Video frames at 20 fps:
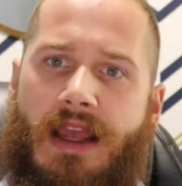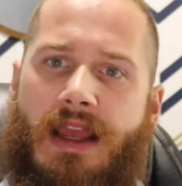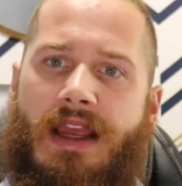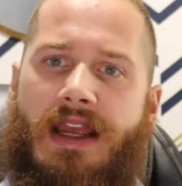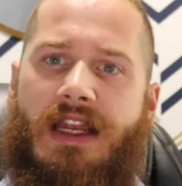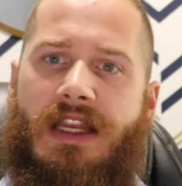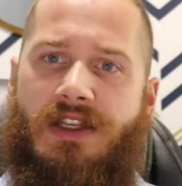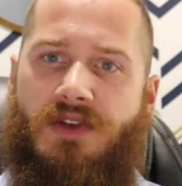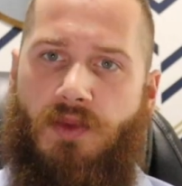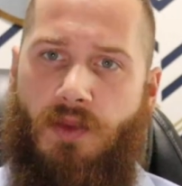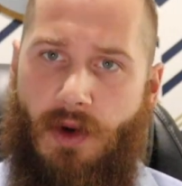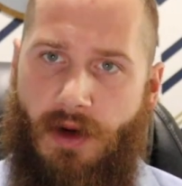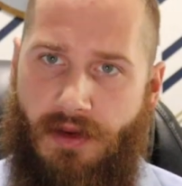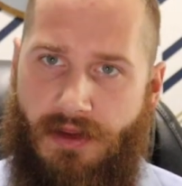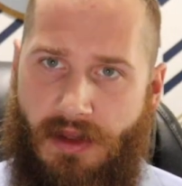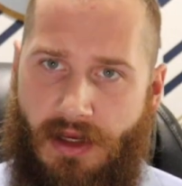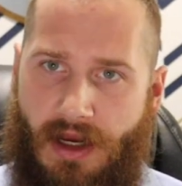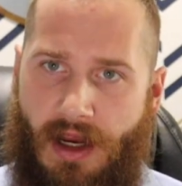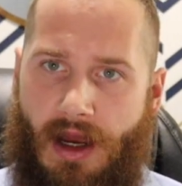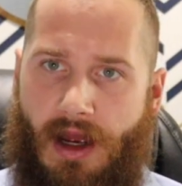It's worth
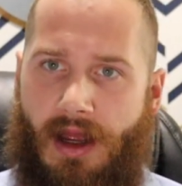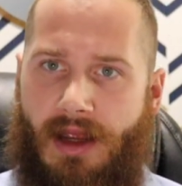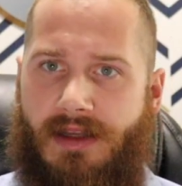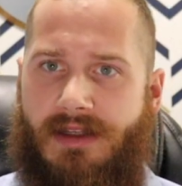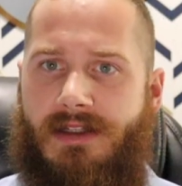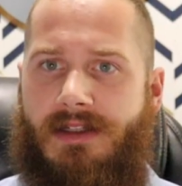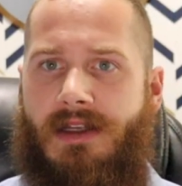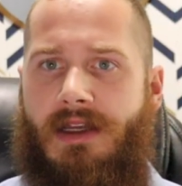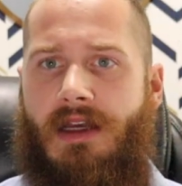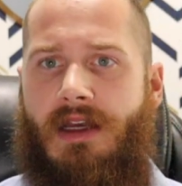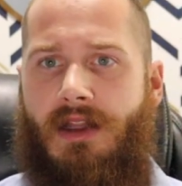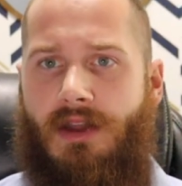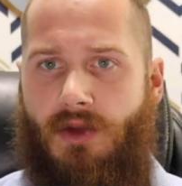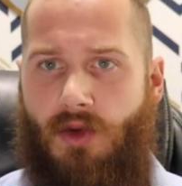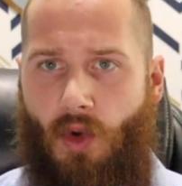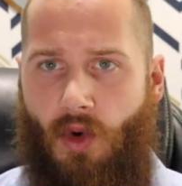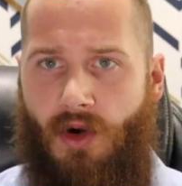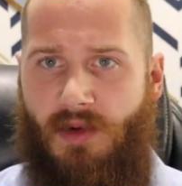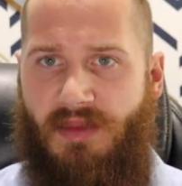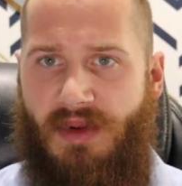the cost.
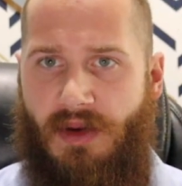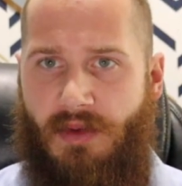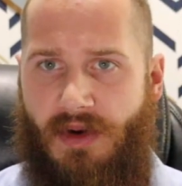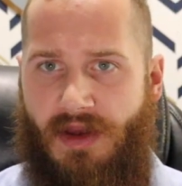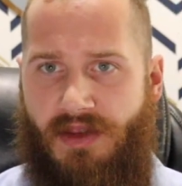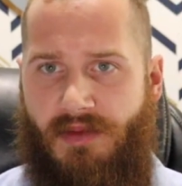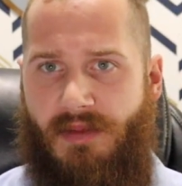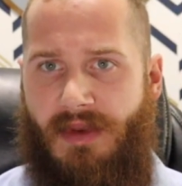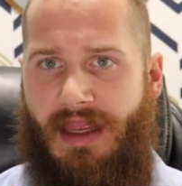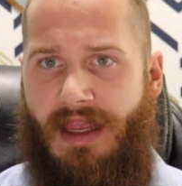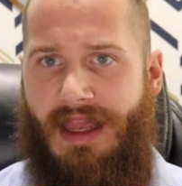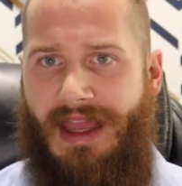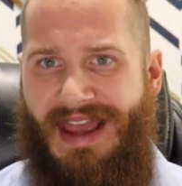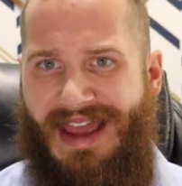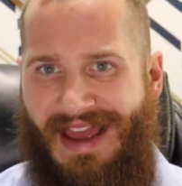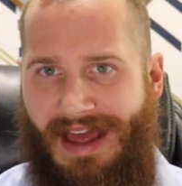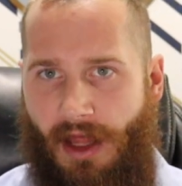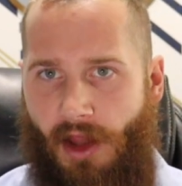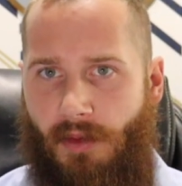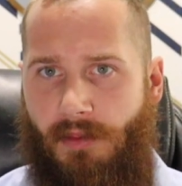Lord, be with me.
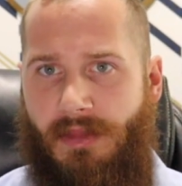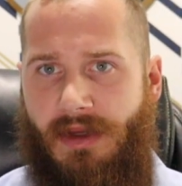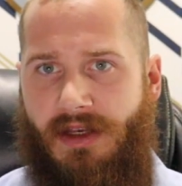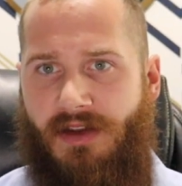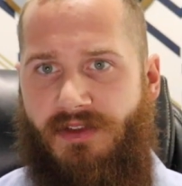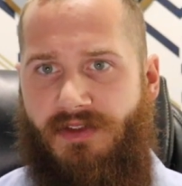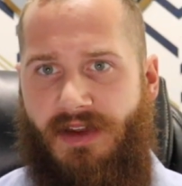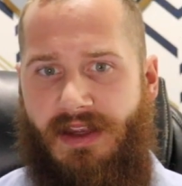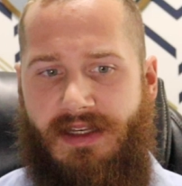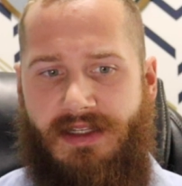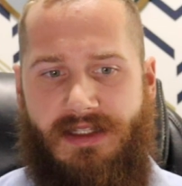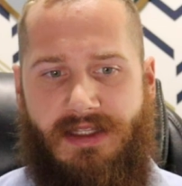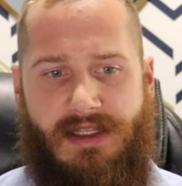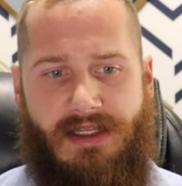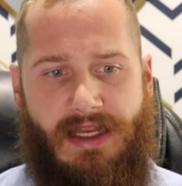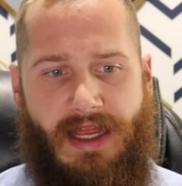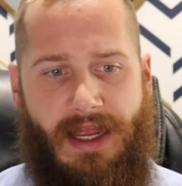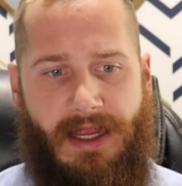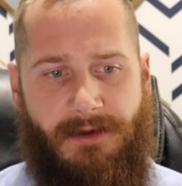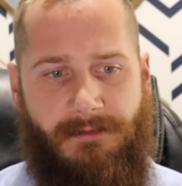Help me to face the
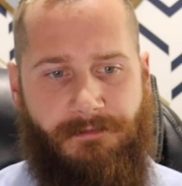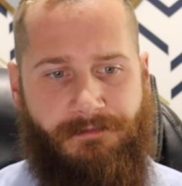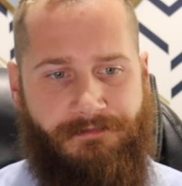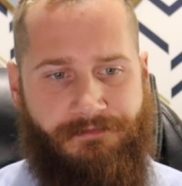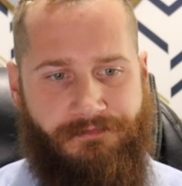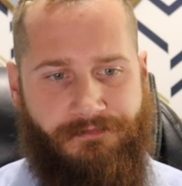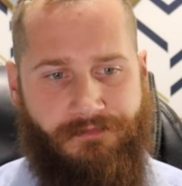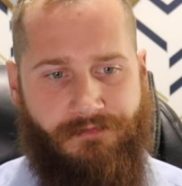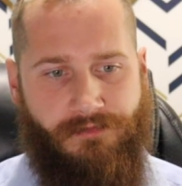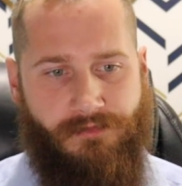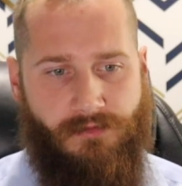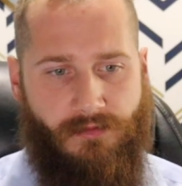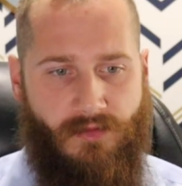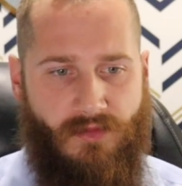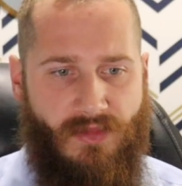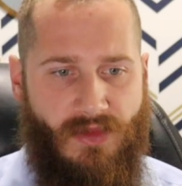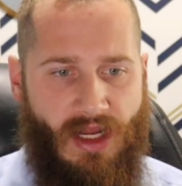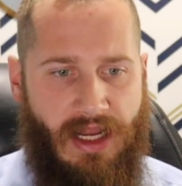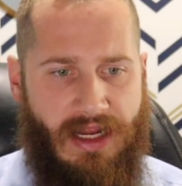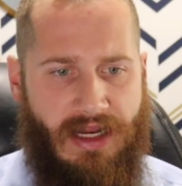day
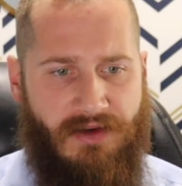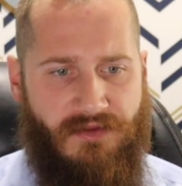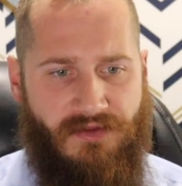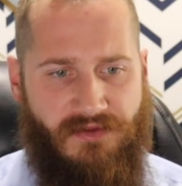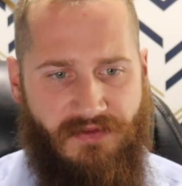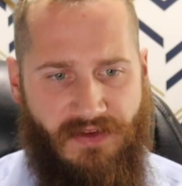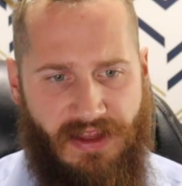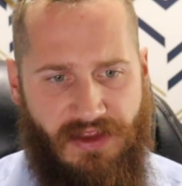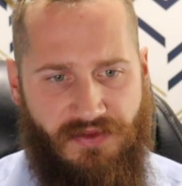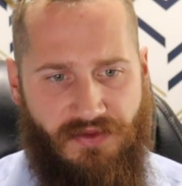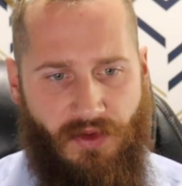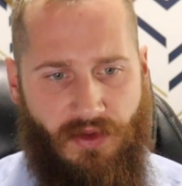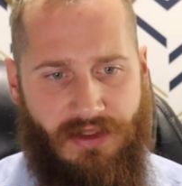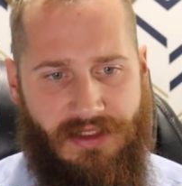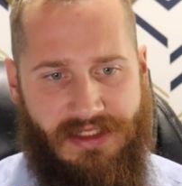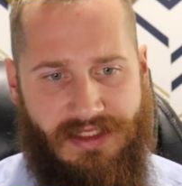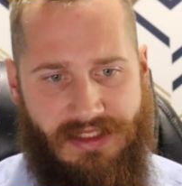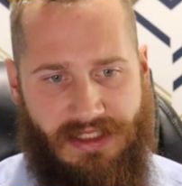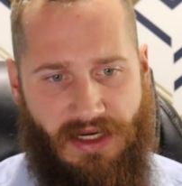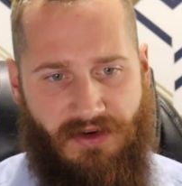and faithful
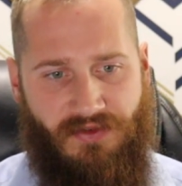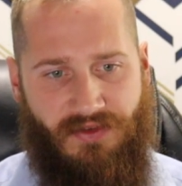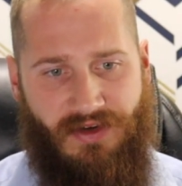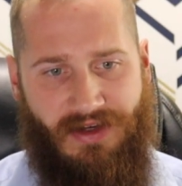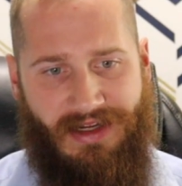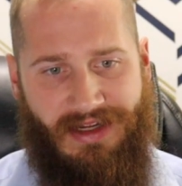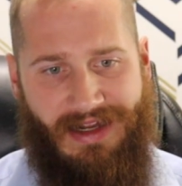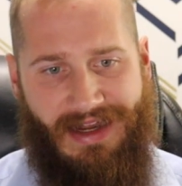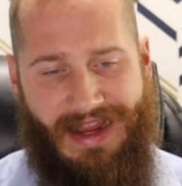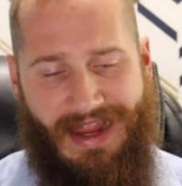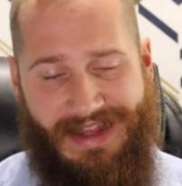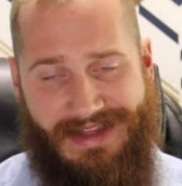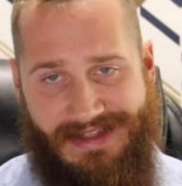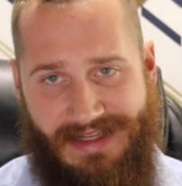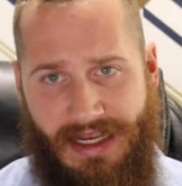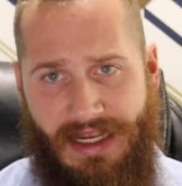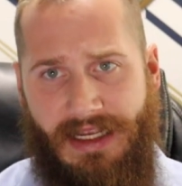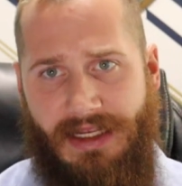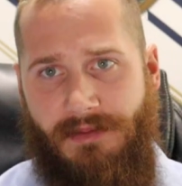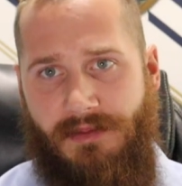in suffering at
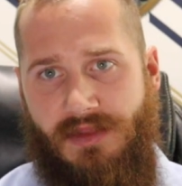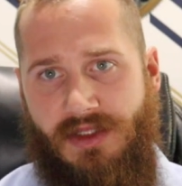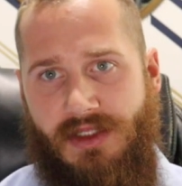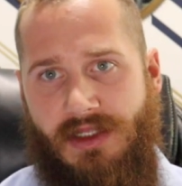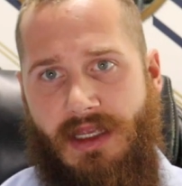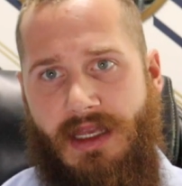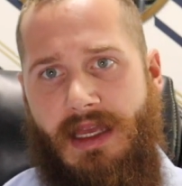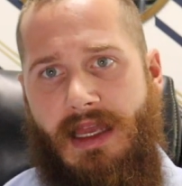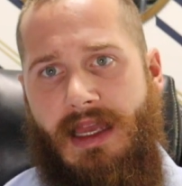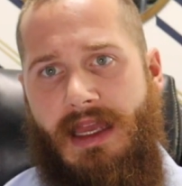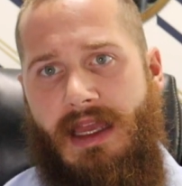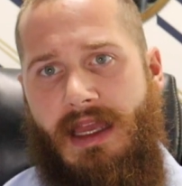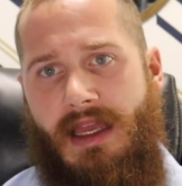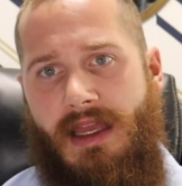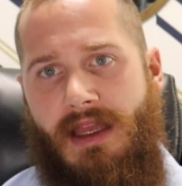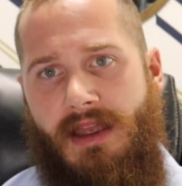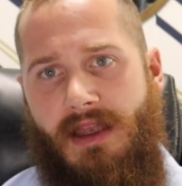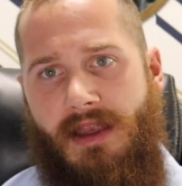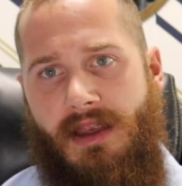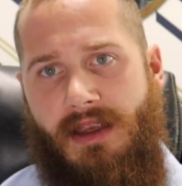times
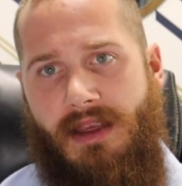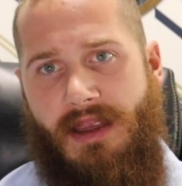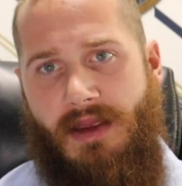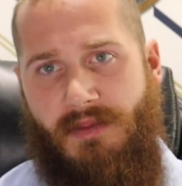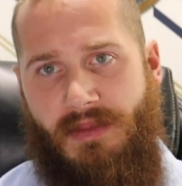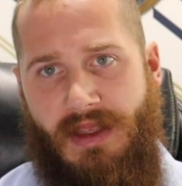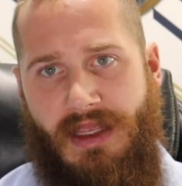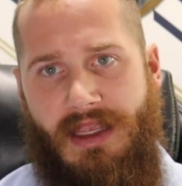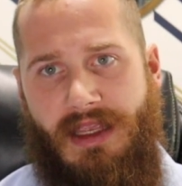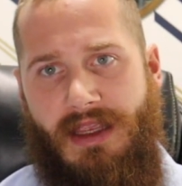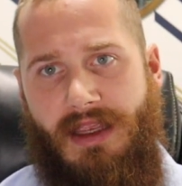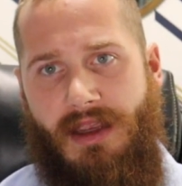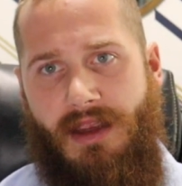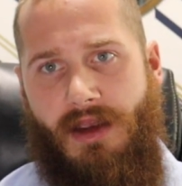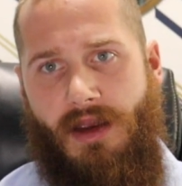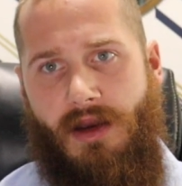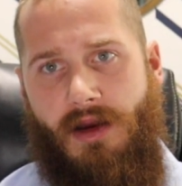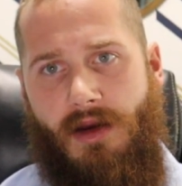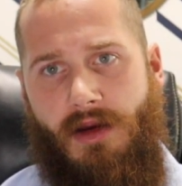can be